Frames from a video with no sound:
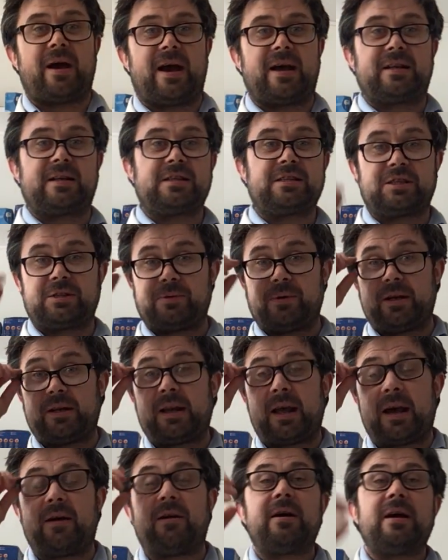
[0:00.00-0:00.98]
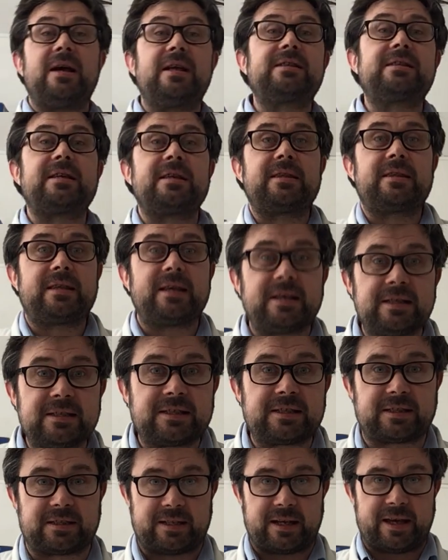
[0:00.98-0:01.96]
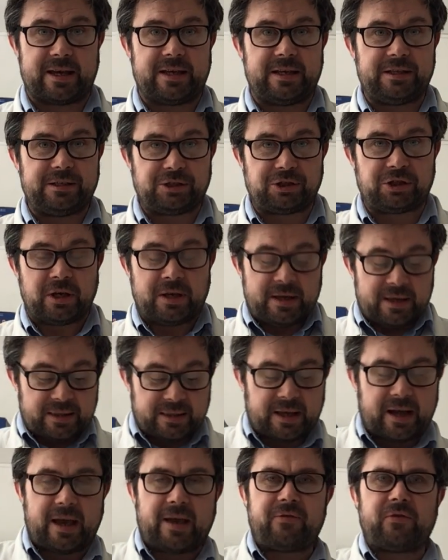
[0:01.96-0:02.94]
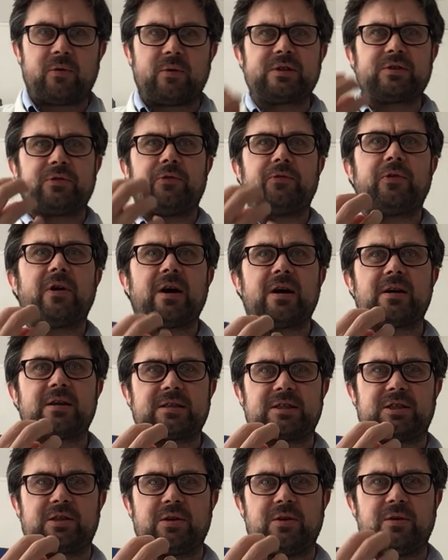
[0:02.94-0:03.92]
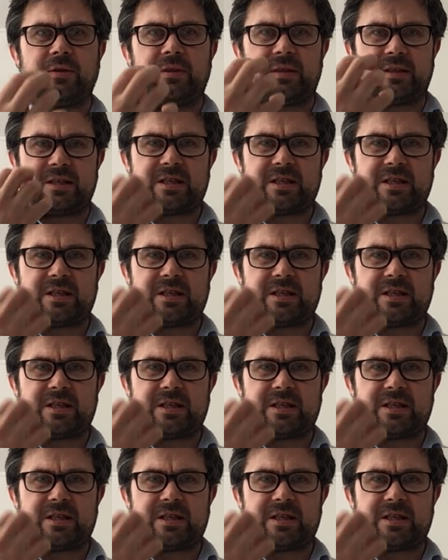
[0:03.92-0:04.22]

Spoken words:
added to it. Now, it's at this stage that if it was far too